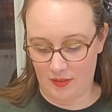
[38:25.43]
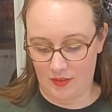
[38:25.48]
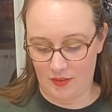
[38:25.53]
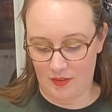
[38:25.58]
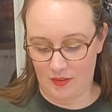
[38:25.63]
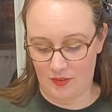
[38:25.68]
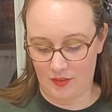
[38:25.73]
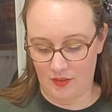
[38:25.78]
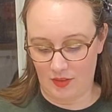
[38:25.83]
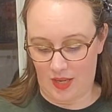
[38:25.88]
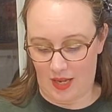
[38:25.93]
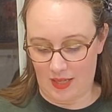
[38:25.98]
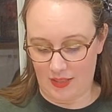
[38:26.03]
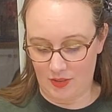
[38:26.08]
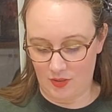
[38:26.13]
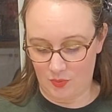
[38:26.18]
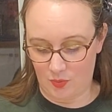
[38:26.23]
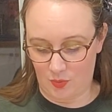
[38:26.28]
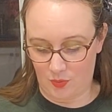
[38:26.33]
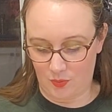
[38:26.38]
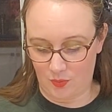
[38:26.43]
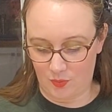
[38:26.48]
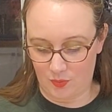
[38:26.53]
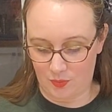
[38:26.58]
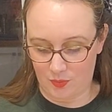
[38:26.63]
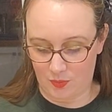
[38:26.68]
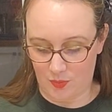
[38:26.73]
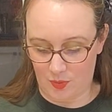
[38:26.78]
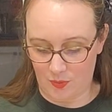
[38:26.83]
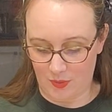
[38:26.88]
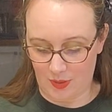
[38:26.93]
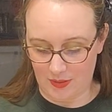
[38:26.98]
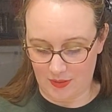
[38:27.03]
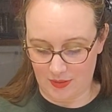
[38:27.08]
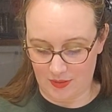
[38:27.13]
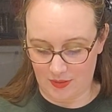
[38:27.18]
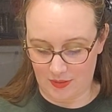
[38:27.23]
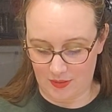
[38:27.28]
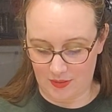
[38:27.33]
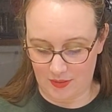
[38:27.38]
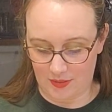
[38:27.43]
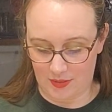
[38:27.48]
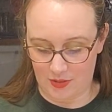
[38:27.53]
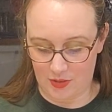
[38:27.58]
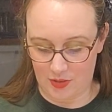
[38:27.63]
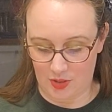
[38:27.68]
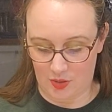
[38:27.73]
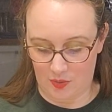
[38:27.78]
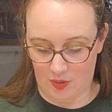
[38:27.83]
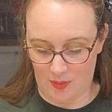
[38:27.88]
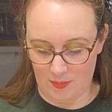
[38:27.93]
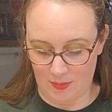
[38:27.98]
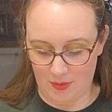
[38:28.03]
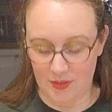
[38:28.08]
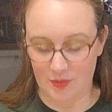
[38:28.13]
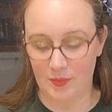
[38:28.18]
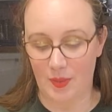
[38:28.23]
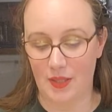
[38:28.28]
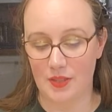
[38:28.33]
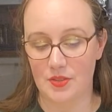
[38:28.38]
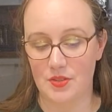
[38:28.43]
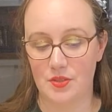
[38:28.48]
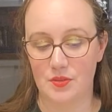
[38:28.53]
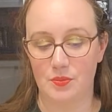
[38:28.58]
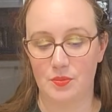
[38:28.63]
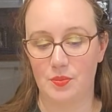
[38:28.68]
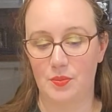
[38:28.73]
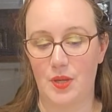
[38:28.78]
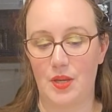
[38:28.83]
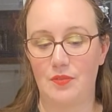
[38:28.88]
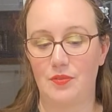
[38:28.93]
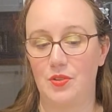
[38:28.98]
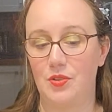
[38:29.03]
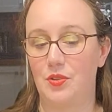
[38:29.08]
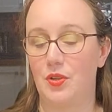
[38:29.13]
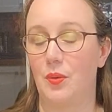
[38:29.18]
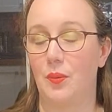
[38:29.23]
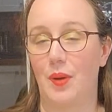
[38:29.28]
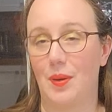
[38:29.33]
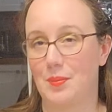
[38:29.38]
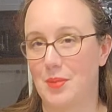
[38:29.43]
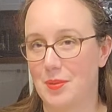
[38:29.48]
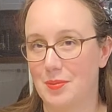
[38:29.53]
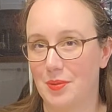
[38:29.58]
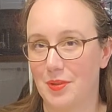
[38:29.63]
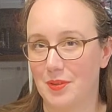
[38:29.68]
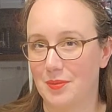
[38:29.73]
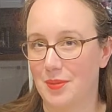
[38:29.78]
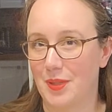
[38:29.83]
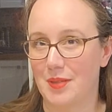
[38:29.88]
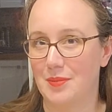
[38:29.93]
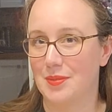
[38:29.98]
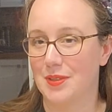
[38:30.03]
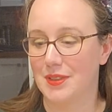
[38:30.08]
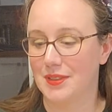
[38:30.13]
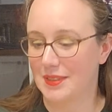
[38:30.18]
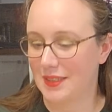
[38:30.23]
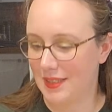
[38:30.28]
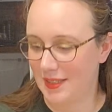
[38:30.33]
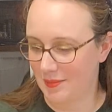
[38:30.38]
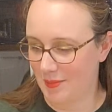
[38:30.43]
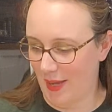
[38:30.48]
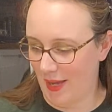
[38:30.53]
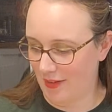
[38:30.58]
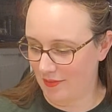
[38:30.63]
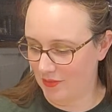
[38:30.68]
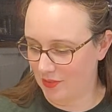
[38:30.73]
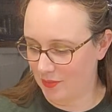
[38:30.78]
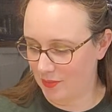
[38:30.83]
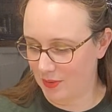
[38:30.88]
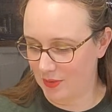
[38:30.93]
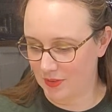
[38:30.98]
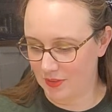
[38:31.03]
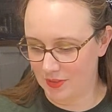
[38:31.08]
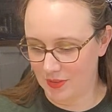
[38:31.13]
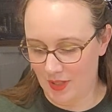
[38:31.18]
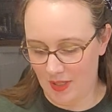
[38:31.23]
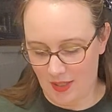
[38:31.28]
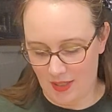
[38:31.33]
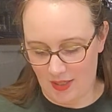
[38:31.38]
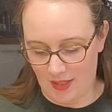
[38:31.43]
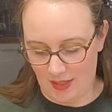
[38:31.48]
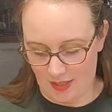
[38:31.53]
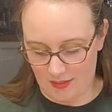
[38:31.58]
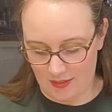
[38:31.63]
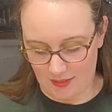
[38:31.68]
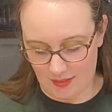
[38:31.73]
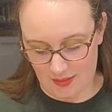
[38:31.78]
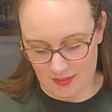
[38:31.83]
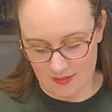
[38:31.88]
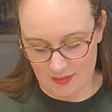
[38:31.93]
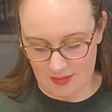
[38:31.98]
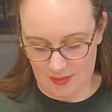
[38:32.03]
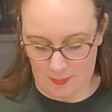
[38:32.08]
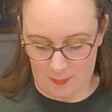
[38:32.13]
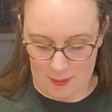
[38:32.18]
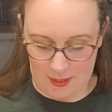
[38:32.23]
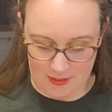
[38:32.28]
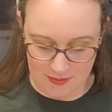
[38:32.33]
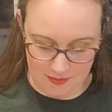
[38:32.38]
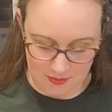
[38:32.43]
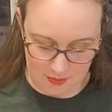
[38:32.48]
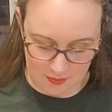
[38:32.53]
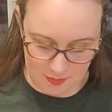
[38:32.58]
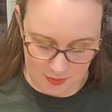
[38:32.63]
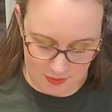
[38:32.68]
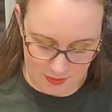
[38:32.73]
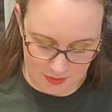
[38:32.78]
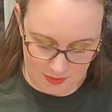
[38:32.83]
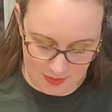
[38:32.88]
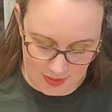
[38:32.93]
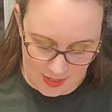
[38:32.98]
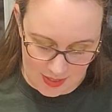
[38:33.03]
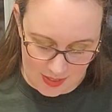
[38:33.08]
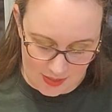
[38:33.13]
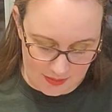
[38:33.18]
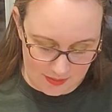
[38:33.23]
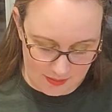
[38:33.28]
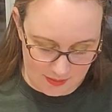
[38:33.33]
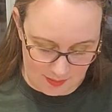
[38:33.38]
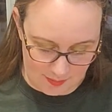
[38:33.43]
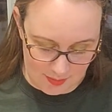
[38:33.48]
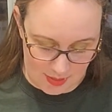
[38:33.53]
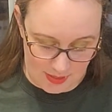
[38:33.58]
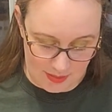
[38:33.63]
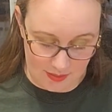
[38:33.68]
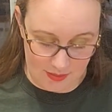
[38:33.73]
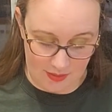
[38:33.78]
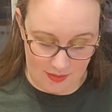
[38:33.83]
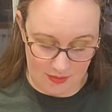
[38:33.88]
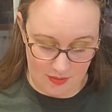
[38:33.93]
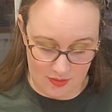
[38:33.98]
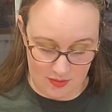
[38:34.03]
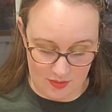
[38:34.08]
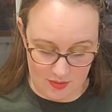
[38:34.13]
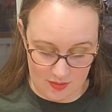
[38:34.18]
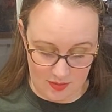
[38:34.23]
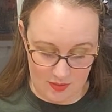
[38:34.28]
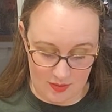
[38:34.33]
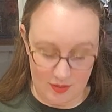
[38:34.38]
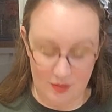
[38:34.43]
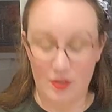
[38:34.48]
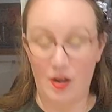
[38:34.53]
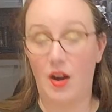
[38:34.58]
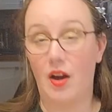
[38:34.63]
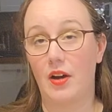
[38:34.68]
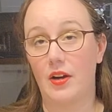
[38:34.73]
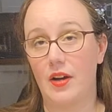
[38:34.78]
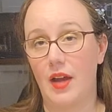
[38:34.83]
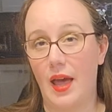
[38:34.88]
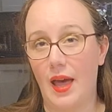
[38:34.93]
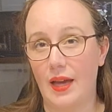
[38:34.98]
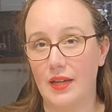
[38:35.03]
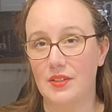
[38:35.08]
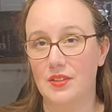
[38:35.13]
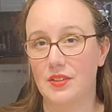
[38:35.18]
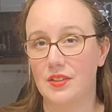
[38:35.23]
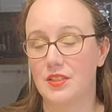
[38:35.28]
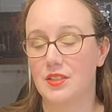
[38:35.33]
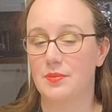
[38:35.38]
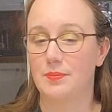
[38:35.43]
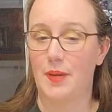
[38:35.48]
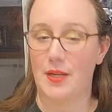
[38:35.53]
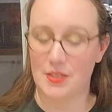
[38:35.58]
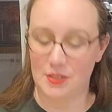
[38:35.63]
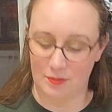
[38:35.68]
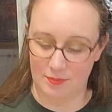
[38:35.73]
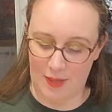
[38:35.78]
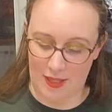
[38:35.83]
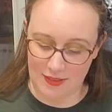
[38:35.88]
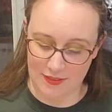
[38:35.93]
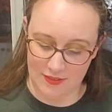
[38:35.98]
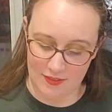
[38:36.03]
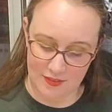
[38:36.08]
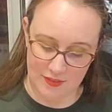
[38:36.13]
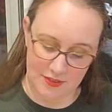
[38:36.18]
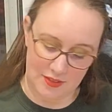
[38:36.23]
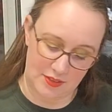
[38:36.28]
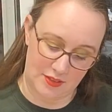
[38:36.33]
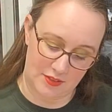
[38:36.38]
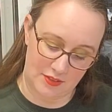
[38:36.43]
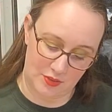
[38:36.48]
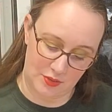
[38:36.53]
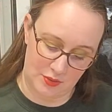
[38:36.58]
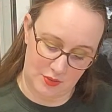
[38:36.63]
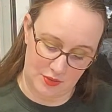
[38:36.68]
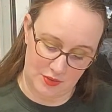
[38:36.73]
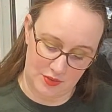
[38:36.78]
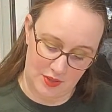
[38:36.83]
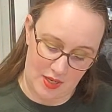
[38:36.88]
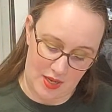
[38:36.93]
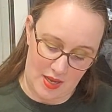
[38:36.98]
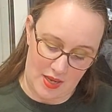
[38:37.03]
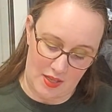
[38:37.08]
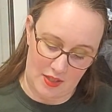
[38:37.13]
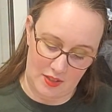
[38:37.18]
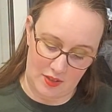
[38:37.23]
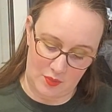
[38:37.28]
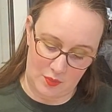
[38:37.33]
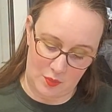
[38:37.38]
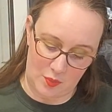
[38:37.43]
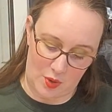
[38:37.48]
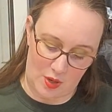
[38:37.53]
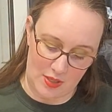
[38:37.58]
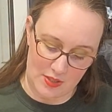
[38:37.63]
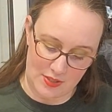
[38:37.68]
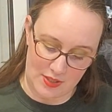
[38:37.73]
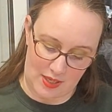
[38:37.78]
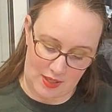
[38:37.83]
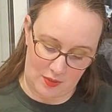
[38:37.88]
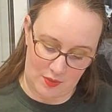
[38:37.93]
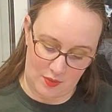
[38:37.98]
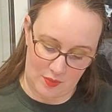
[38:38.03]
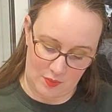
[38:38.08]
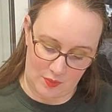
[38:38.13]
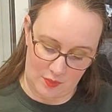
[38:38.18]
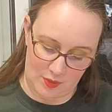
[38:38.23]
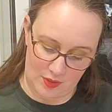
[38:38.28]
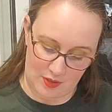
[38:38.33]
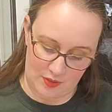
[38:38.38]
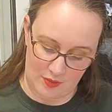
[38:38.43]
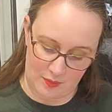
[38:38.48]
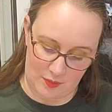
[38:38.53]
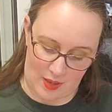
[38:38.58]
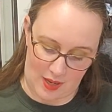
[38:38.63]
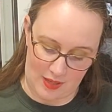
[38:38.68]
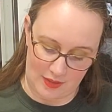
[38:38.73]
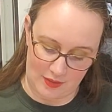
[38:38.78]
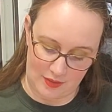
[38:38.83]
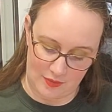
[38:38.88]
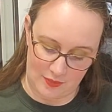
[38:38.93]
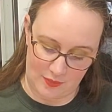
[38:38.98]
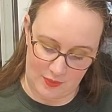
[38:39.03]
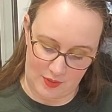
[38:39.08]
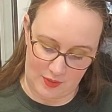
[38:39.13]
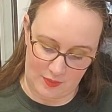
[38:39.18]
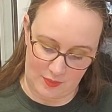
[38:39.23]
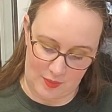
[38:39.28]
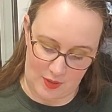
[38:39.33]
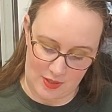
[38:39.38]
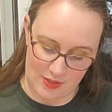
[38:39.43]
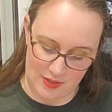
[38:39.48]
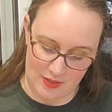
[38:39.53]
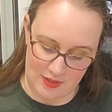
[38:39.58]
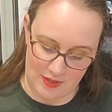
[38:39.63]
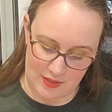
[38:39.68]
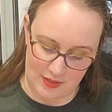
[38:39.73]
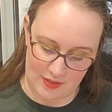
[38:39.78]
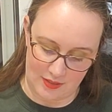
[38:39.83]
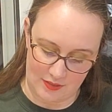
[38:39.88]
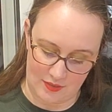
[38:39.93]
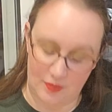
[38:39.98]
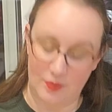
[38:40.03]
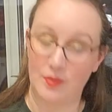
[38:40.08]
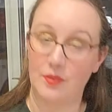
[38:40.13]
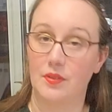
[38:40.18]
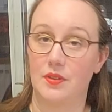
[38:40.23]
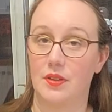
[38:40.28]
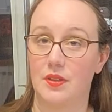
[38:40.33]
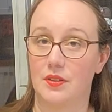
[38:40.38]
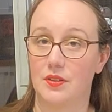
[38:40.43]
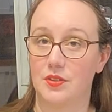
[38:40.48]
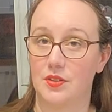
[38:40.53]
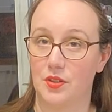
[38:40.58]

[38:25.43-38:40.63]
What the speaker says: your lines won't necessarily show up as much if you don't want people to be able to see them afterwards. And like I said, a pencil works. There are actually special pencils that are sold that wash out with washing things that are